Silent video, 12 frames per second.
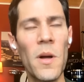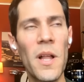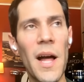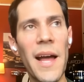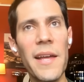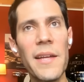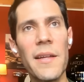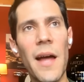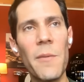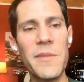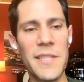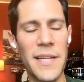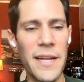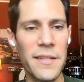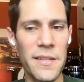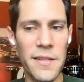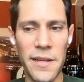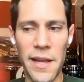Well, I was late
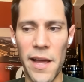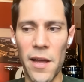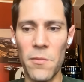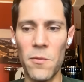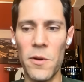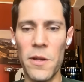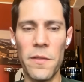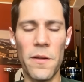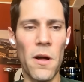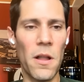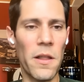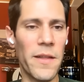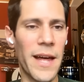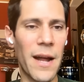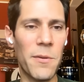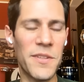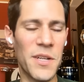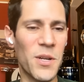to the game with all of that.
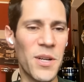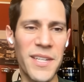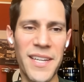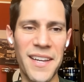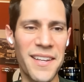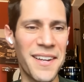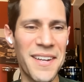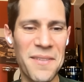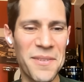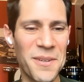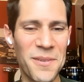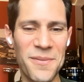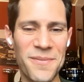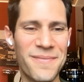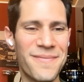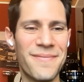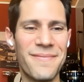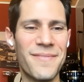I was a good kid. I never
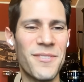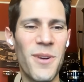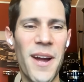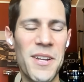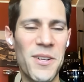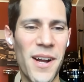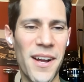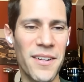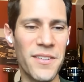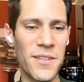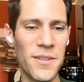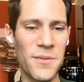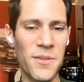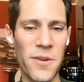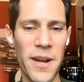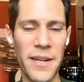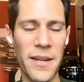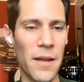tried drugs or
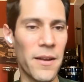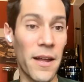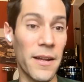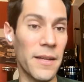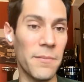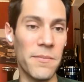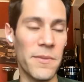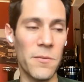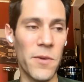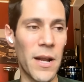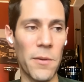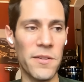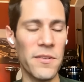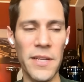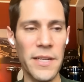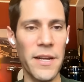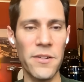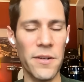drank. When I was a
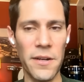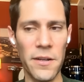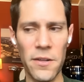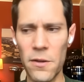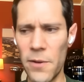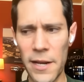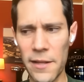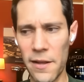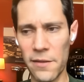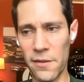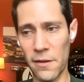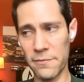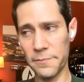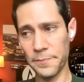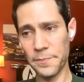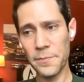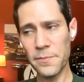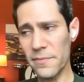teenager, I didn't do any of that stuff.
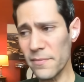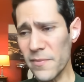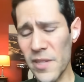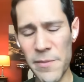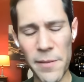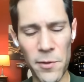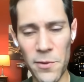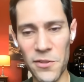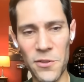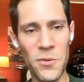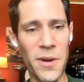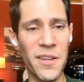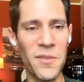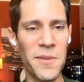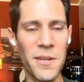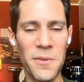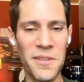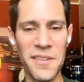Maybe once or twice,
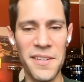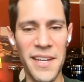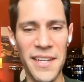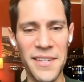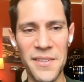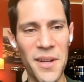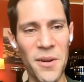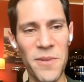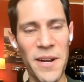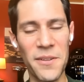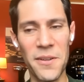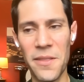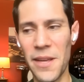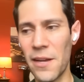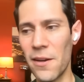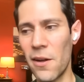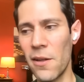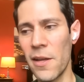but it wasn't like a regular thing
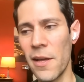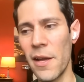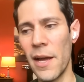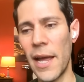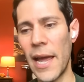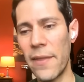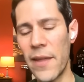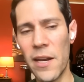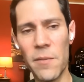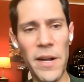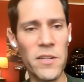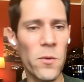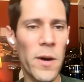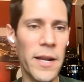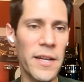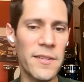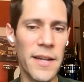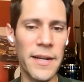at all. And then in my
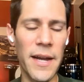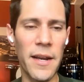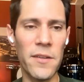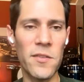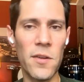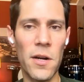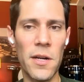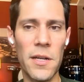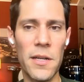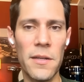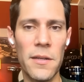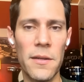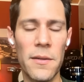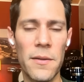20s, I kind of started